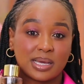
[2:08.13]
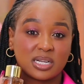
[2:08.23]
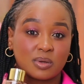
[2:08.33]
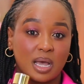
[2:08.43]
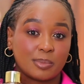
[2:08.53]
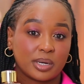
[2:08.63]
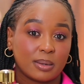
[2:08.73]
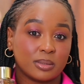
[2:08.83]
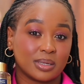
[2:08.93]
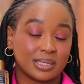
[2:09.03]
that is why I'm not
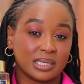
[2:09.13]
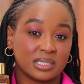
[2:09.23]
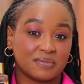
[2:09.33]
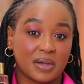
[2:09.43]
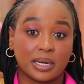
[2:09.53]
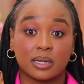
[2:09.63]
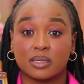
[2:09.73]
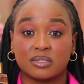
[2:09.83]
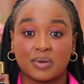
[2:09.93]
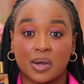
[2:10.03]
able to identify it in
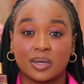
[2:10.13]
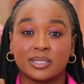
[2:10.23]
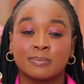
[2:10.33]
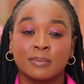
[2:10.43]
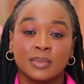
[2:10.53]
this fragrance.